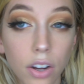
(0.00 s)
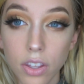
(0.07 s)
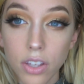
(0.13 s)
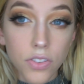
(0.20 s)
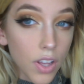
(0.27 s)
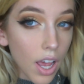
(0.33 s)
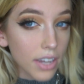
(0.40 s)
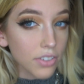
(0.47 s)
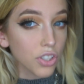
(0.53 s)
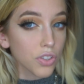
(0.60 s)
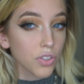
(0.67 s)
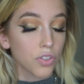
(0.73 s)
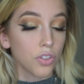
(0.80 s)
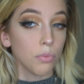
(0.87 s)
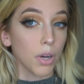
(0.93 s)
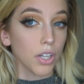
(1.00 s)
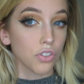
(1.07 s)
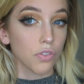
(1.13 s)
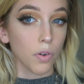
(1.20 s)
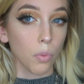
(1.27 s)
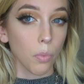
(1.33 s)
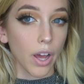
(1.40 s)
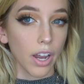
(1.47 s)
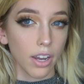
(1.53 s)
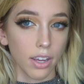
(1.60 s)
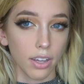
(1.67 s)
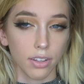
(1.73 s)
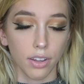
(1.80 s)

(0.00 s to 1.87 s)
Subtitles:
these lashes too much for wedding?